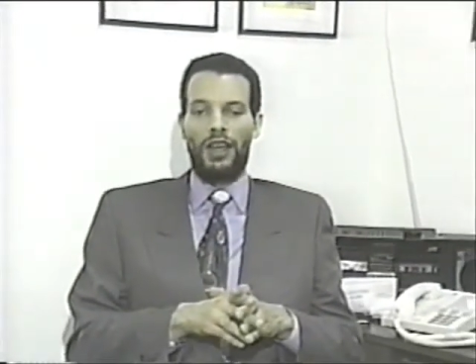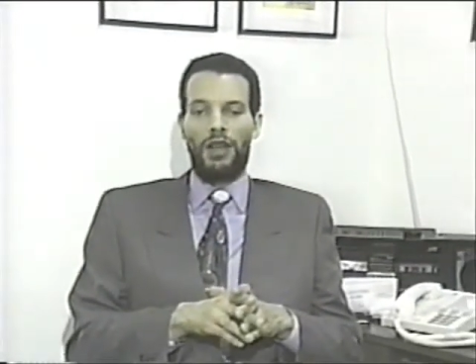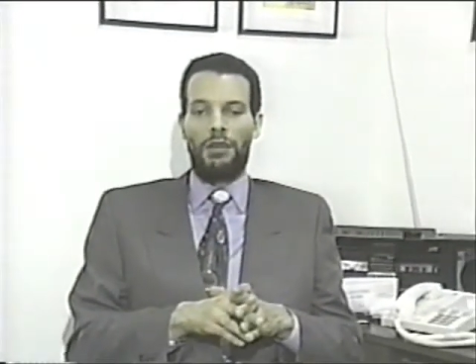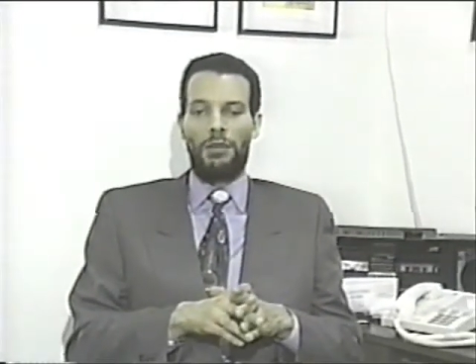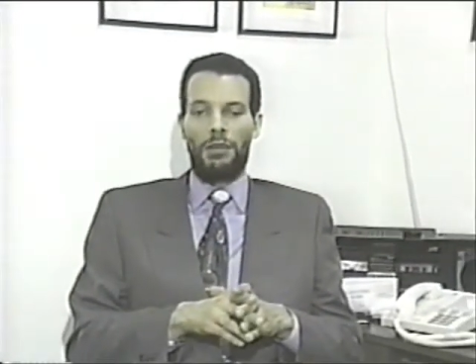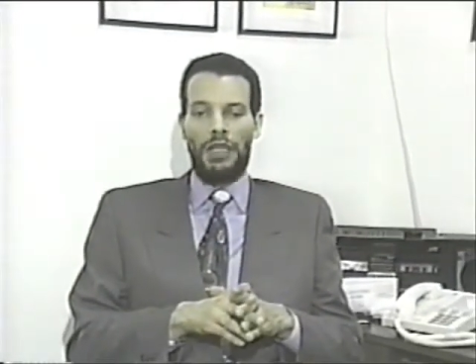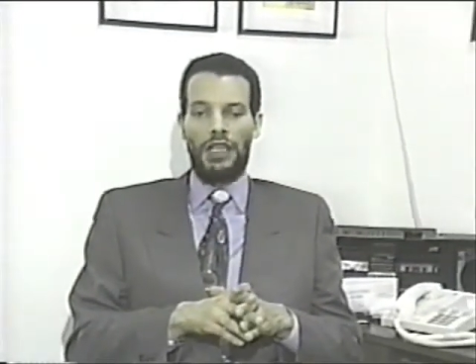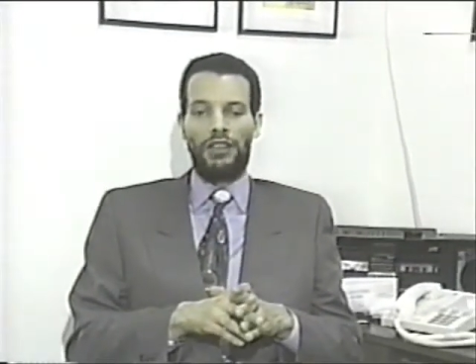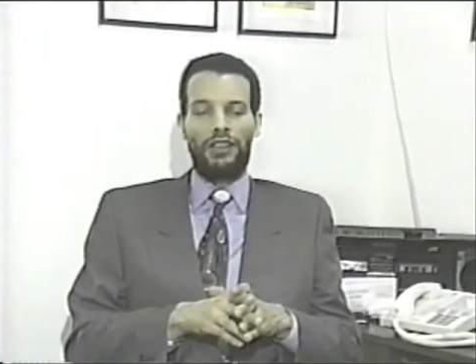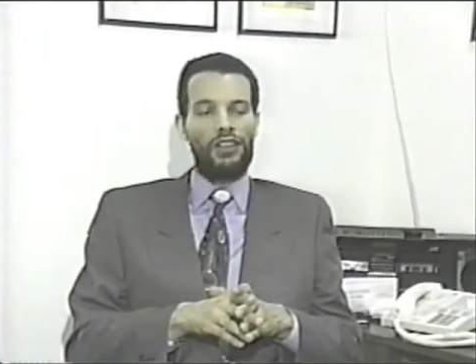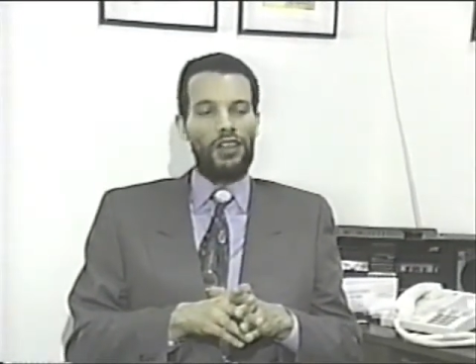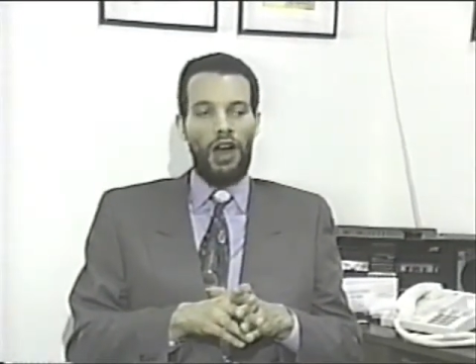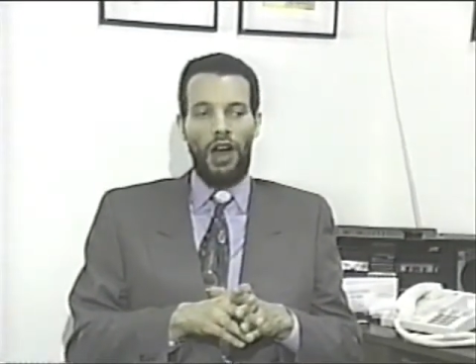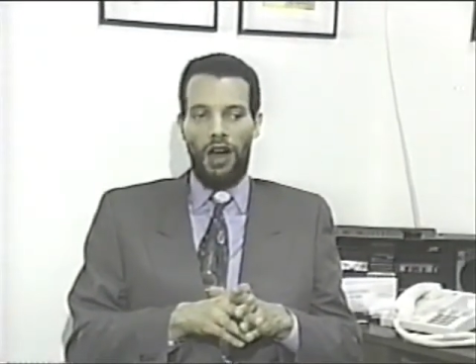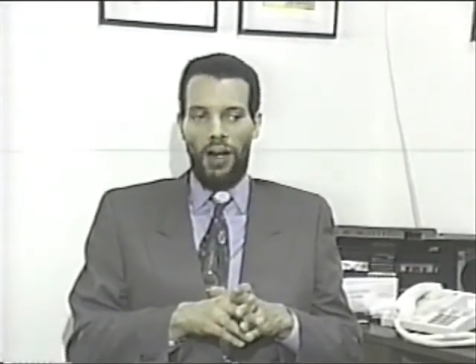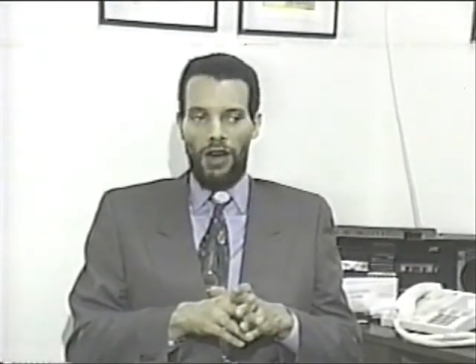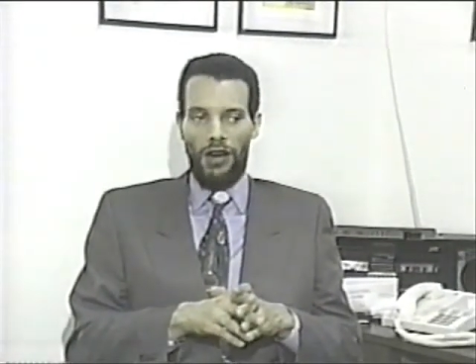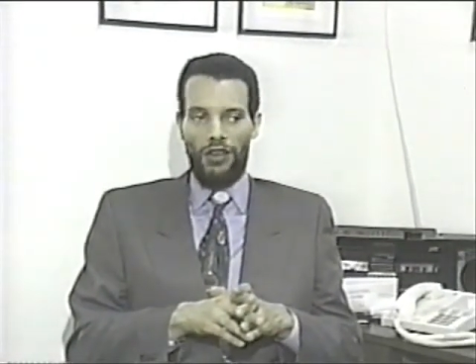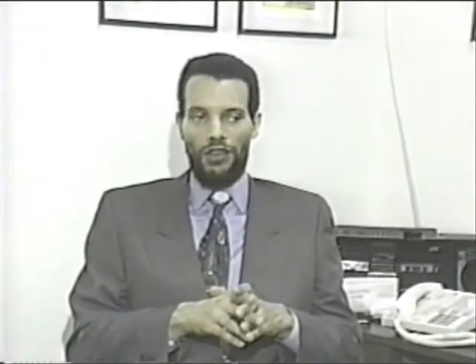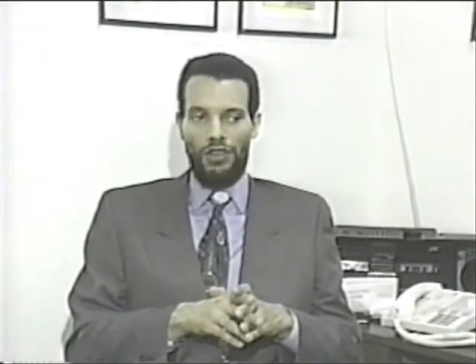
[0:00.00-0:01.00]
meats
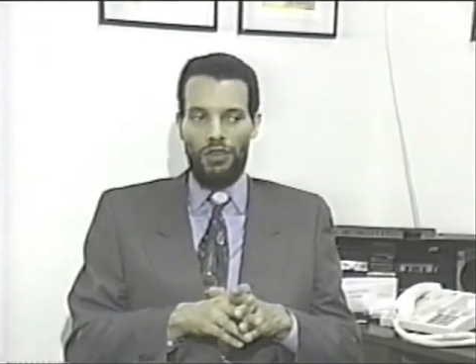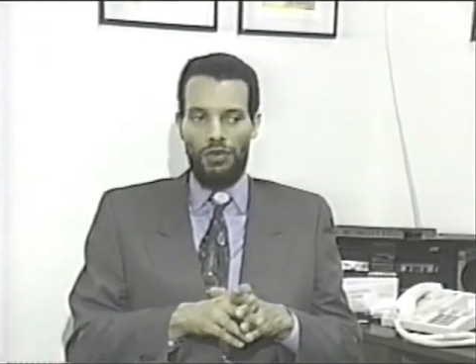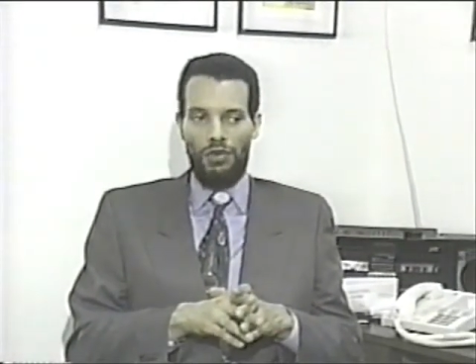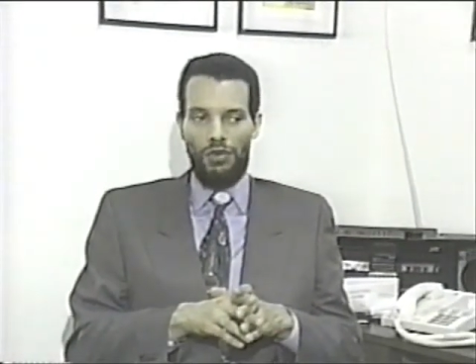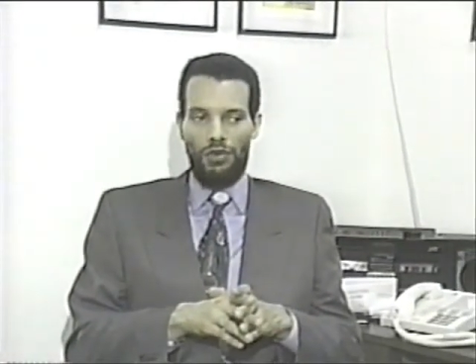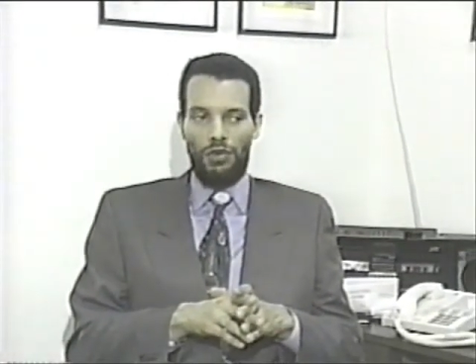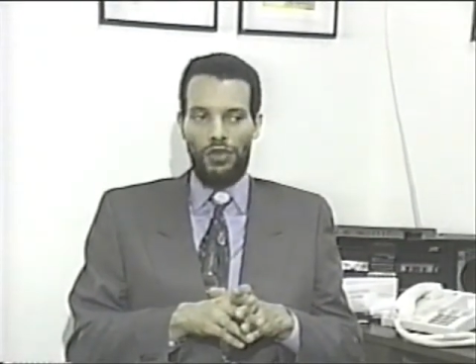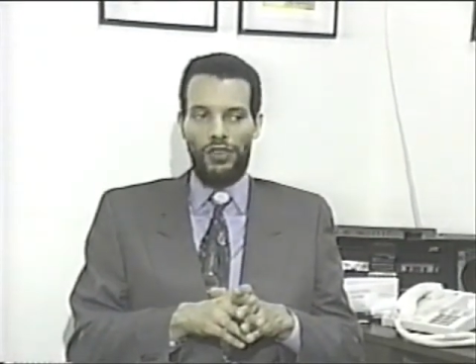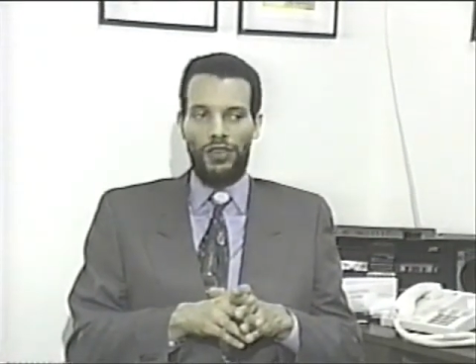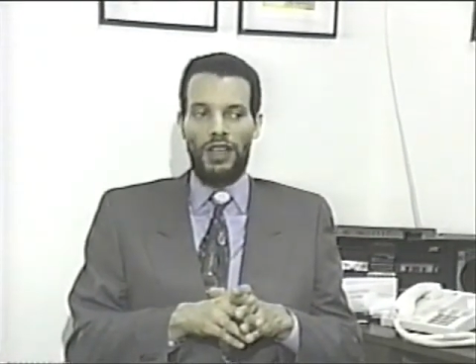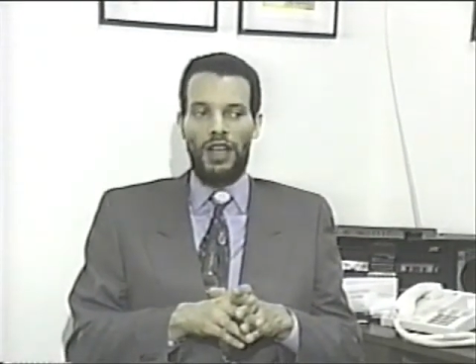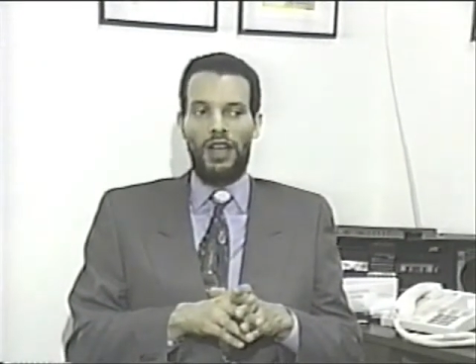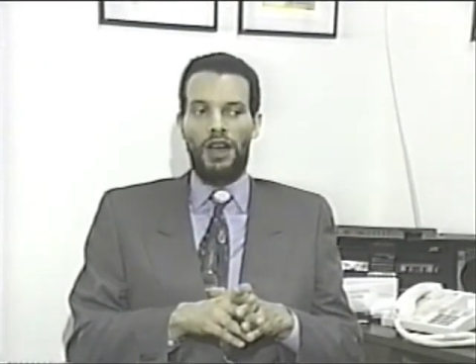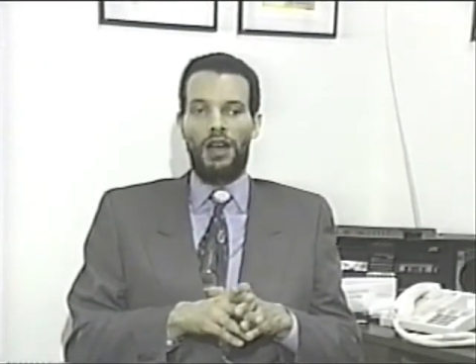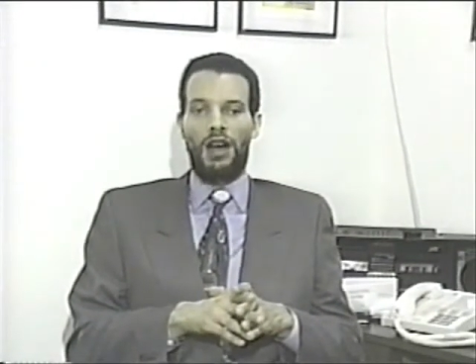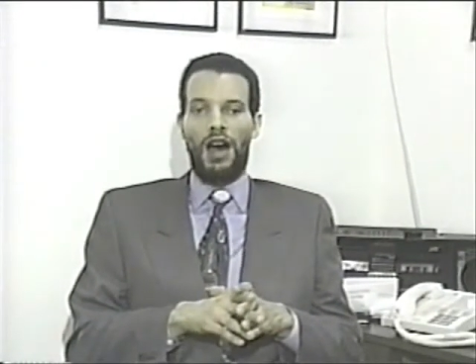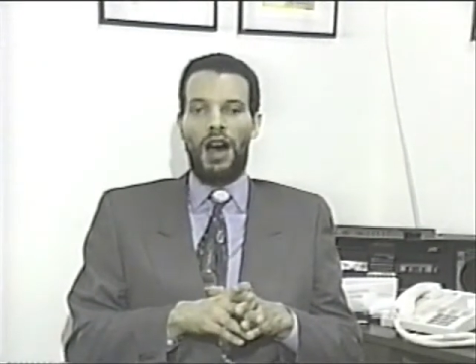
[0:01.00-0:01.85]
are used